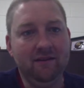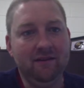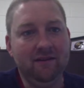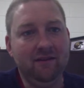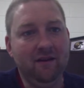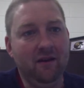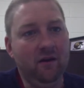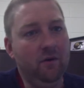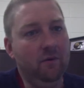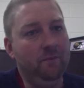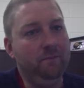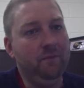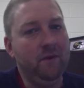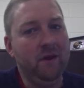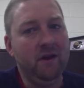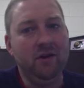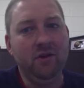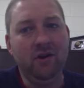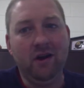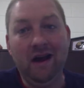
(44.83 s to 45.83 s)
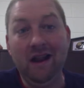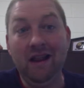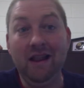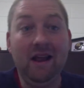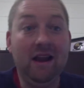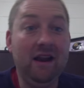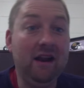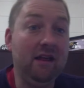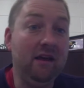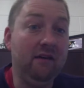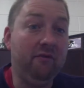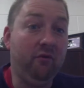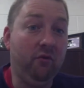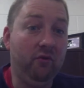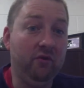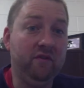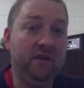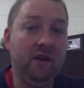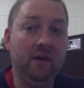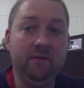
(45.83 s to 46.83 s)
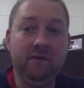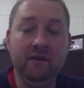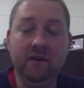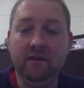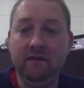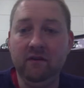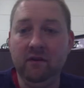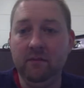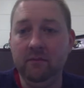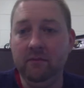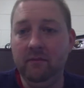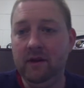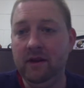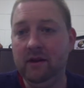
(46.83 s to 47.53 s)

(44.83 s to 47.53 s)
And so, I got a lot out of that four-step system,